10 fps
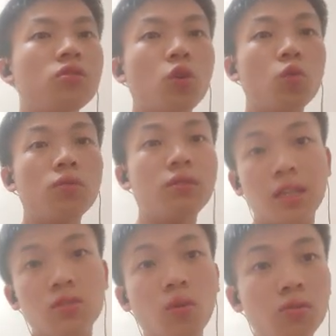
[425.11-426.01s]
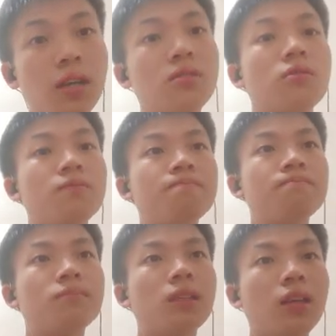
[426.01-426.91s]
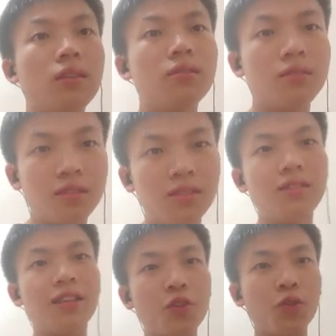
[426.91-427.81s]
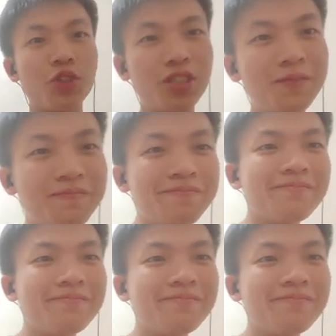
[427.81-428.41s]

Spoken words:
So that's all the answer. And thank you for watching.